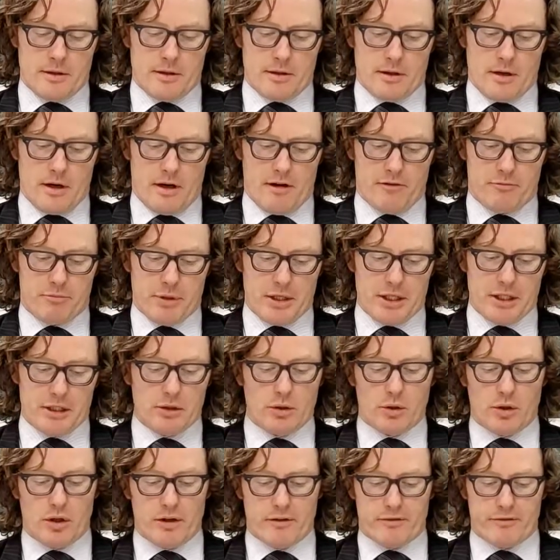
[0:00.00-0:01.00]
I've been a
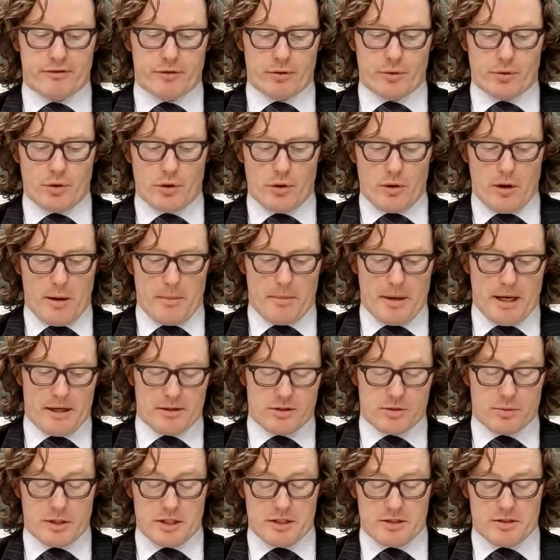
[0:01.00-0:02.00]
lawyer for about
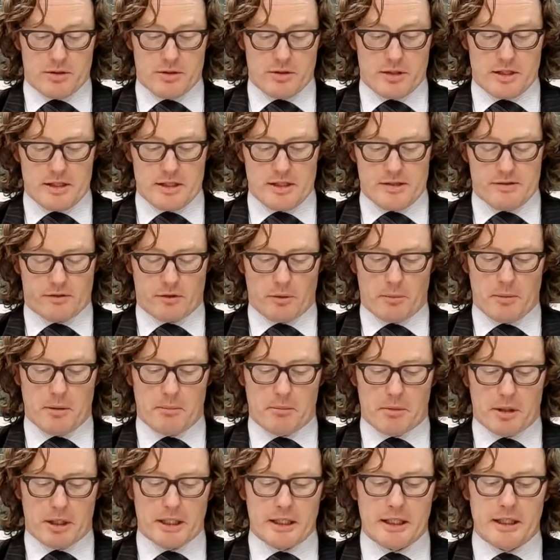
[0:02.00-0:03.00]
22 years from
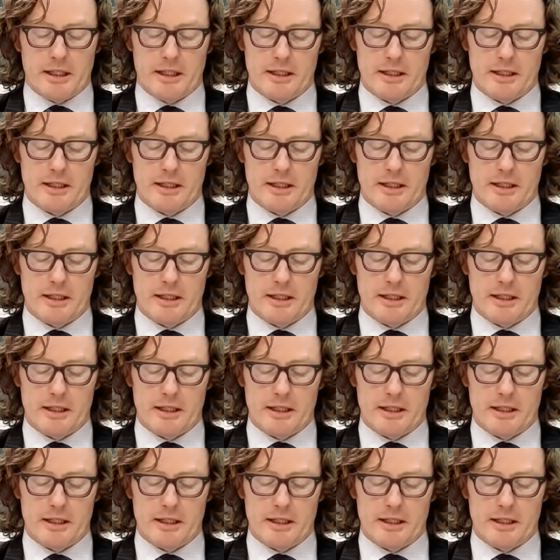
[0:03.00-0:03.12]
memory.